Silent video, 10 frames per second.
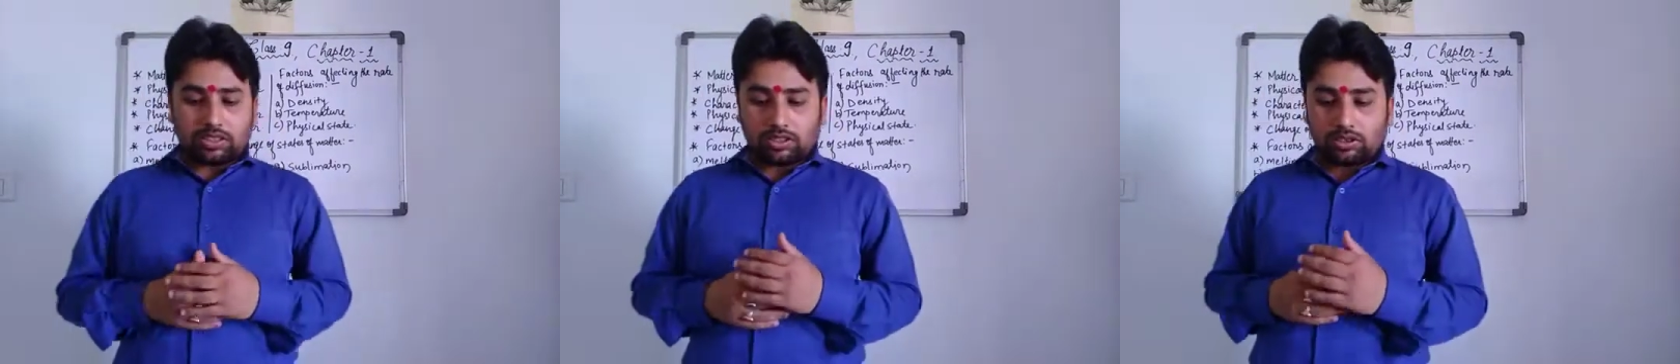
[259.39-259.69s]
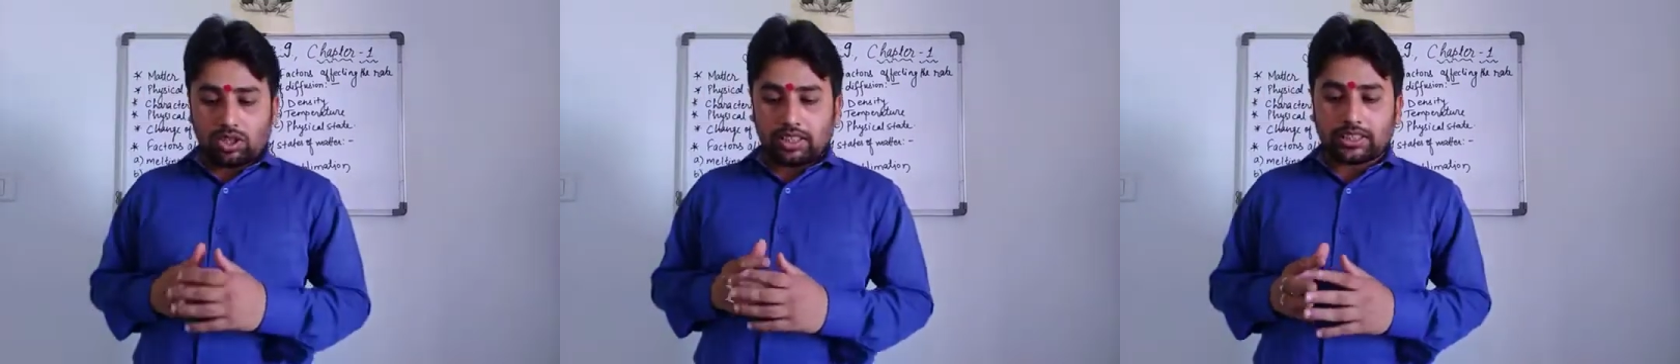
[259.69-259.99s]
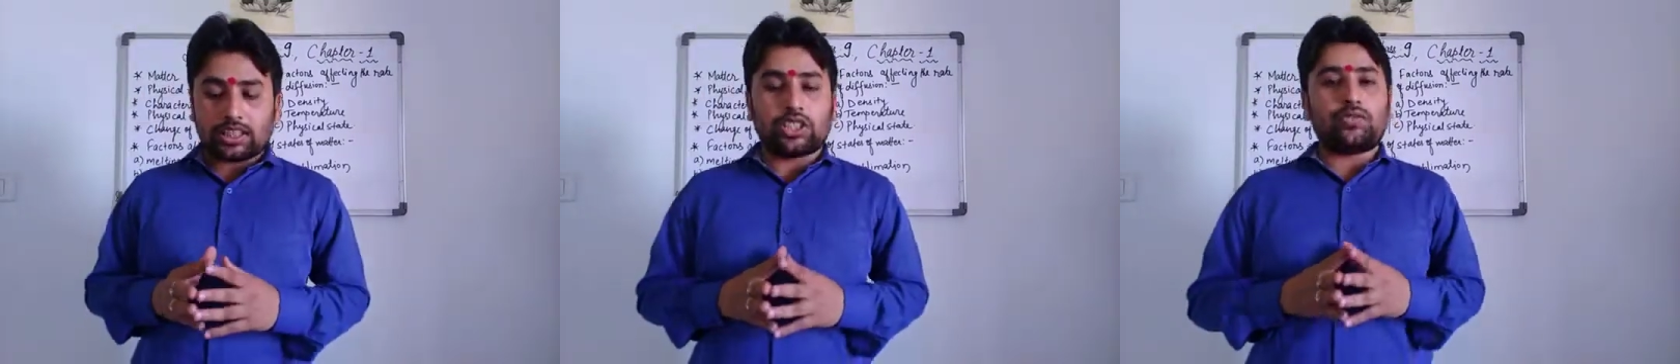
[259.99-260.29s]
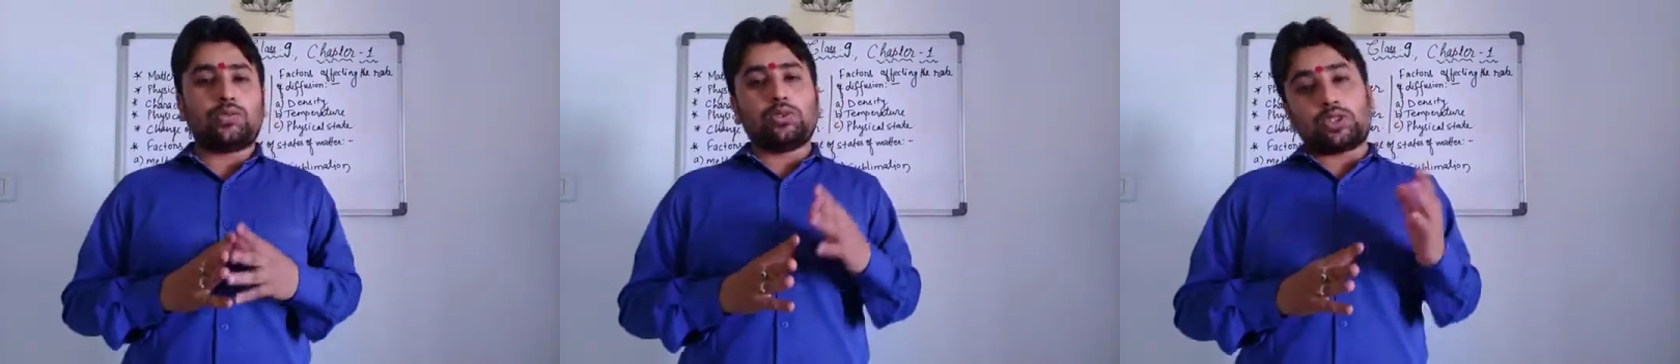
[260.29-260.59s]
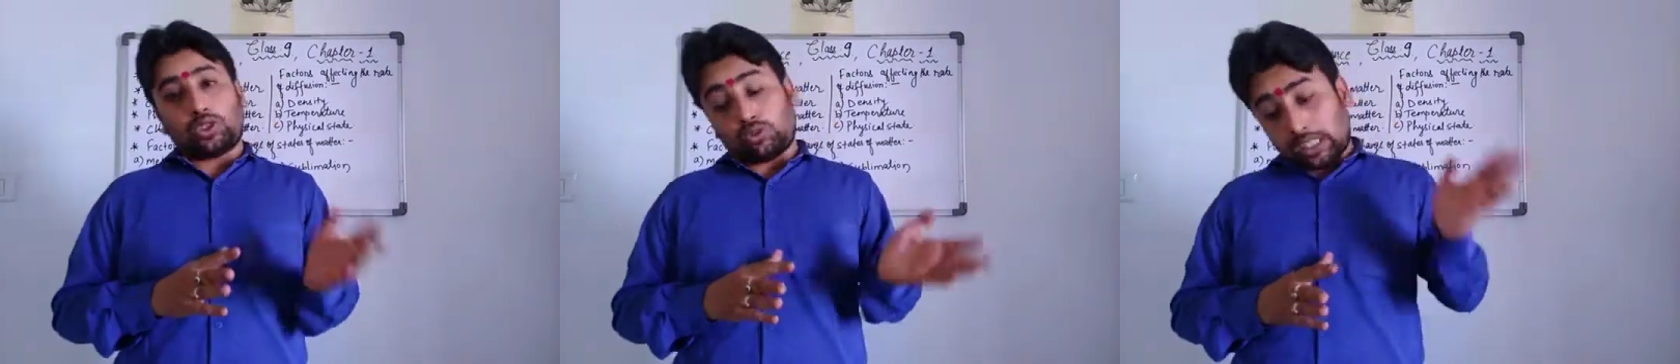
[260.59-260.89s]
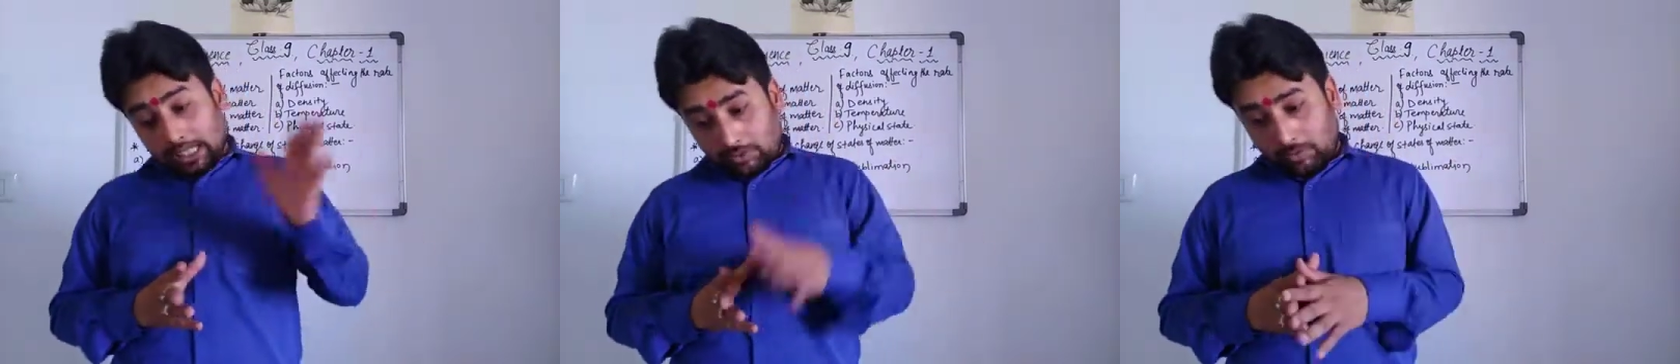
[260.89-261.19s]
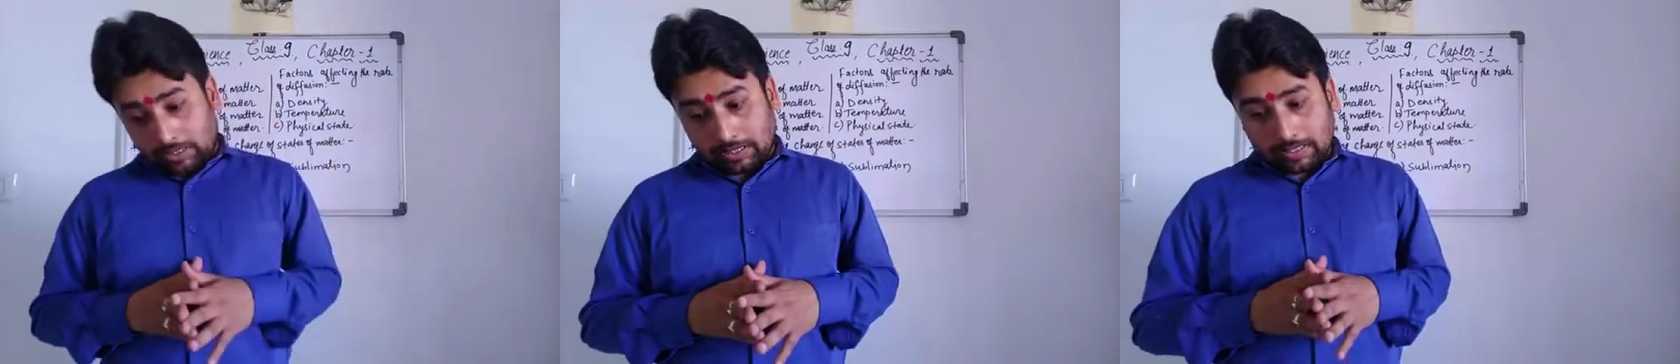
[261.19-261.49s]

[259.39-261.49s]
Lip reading: the solid can diffuse into the liquid